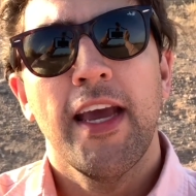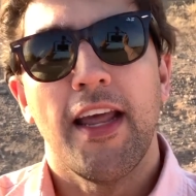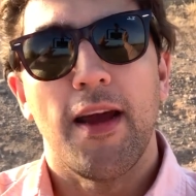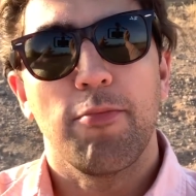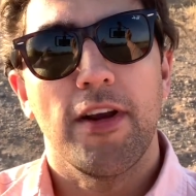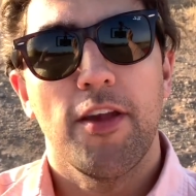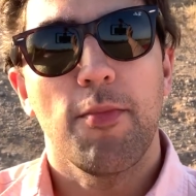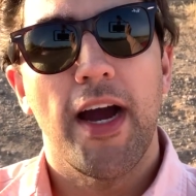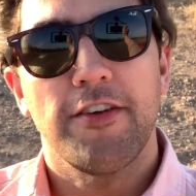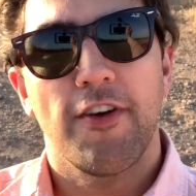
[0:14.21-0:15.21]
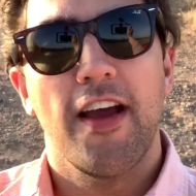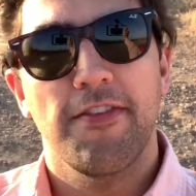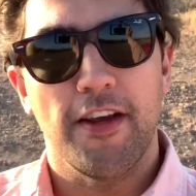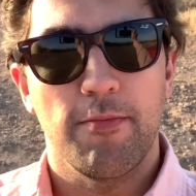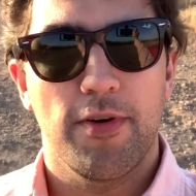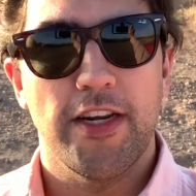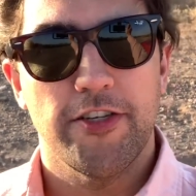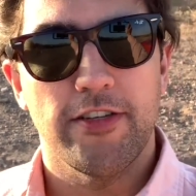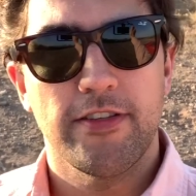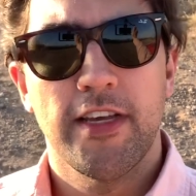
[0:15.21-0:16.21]
and I bring you my driving
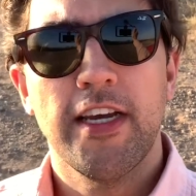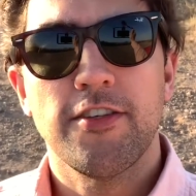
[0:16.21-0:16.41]
impressions.